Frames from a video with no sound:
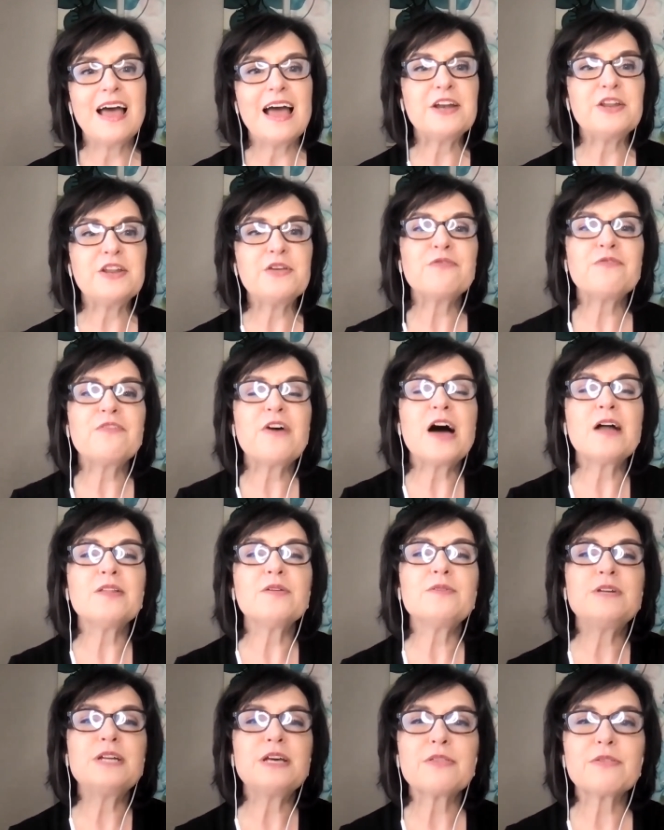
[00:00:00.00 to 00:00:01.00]
and you
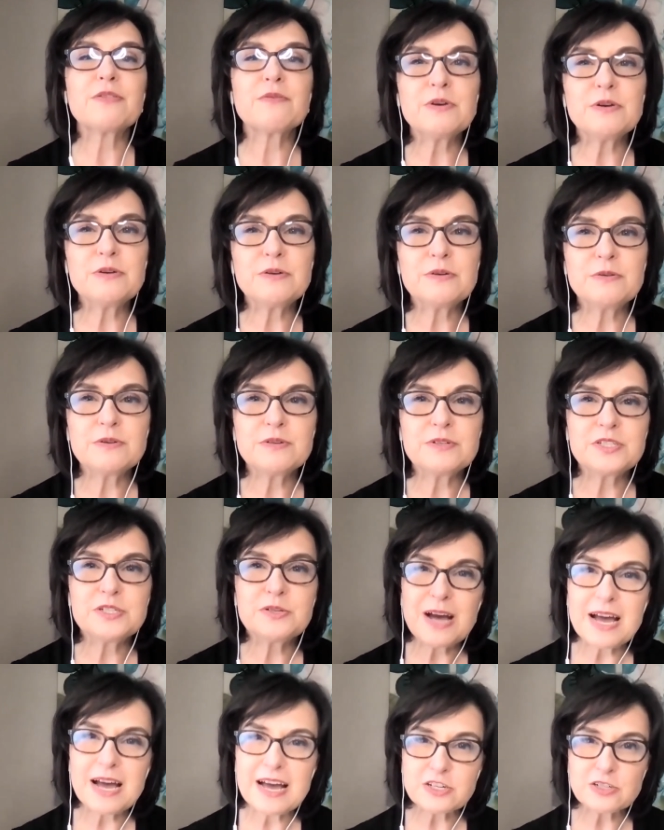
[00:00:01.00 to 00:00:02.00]
followed it through
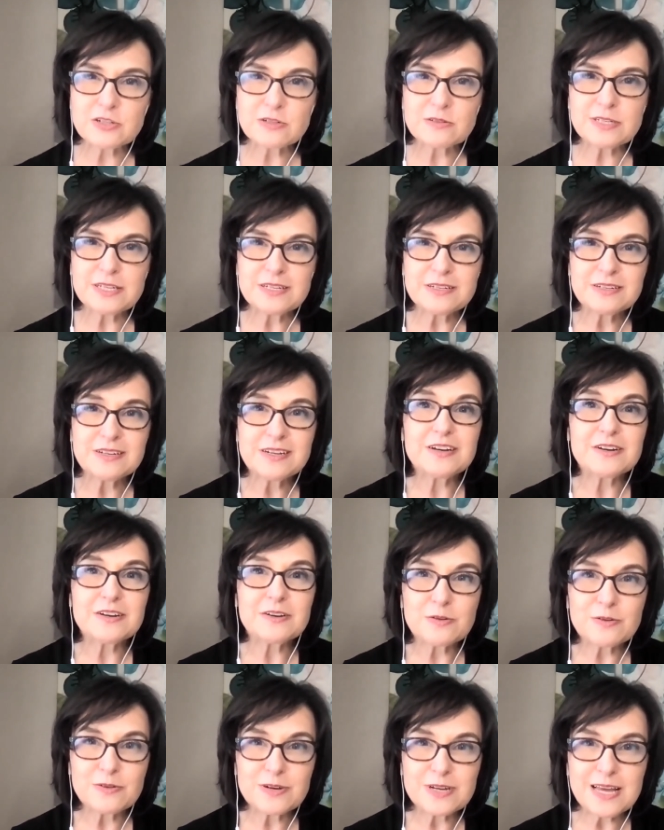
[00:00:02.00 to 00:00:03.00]
to actually
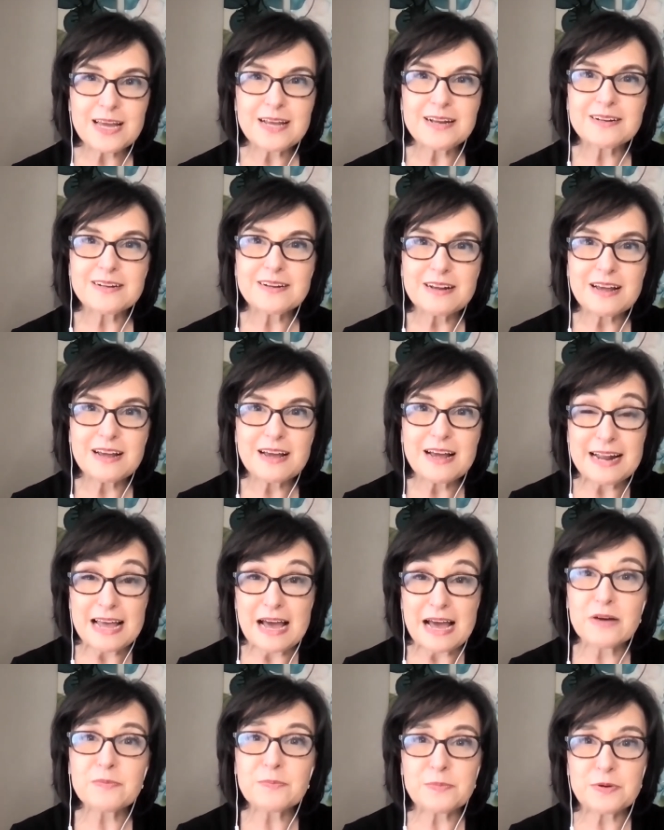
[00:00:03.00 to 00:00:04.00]
create an
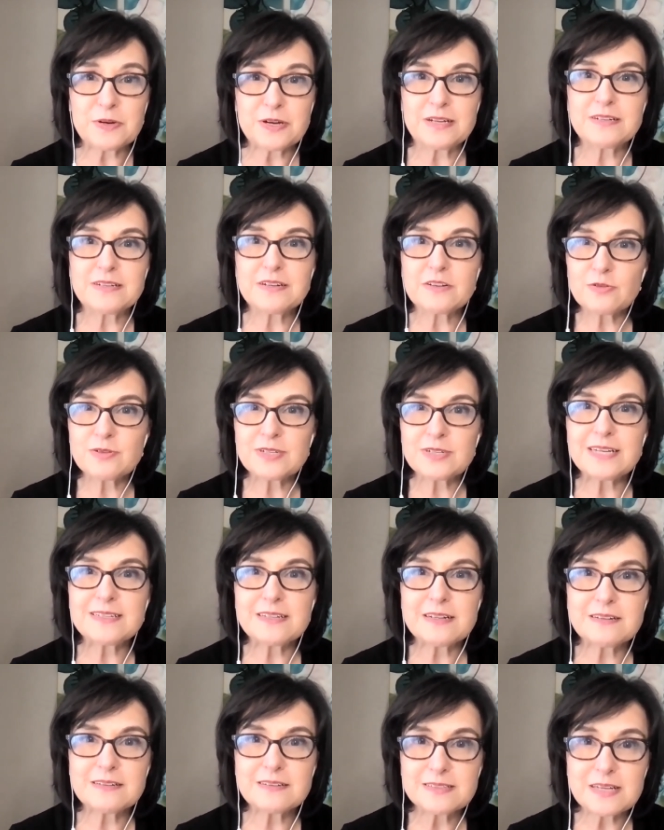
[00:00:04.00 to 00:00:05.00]
output,
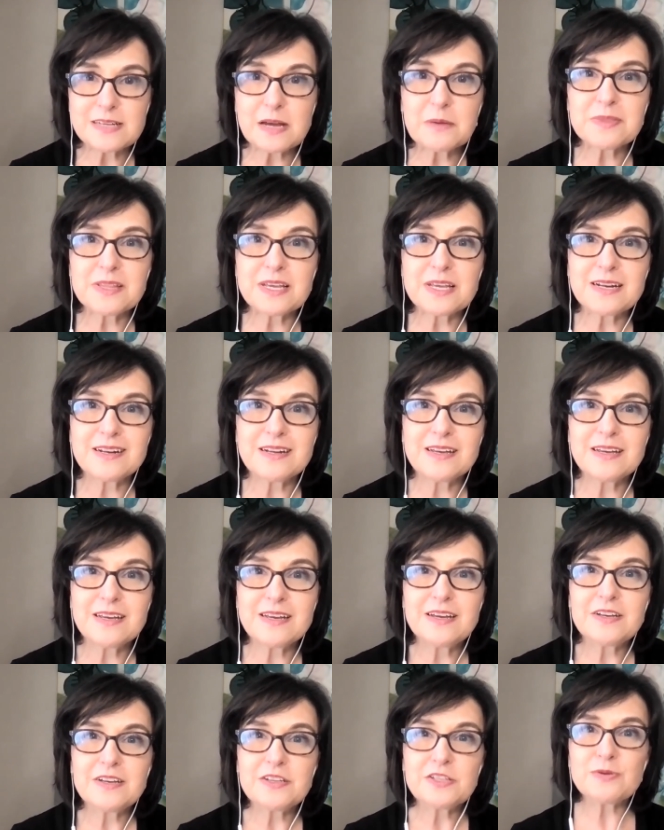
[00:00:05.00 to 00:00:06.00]
create something
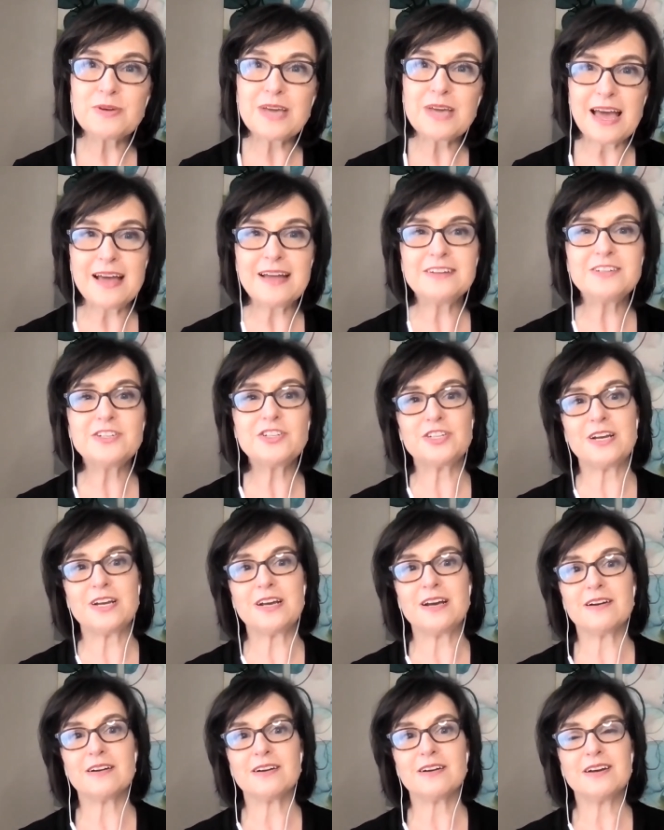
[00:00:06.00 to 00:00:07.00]
you can
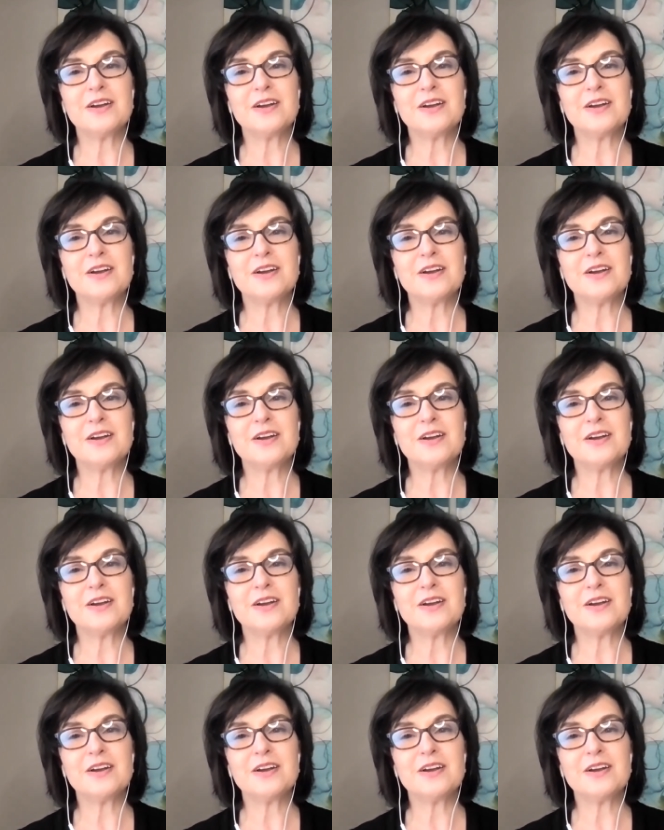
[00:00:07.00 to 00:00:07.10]
share.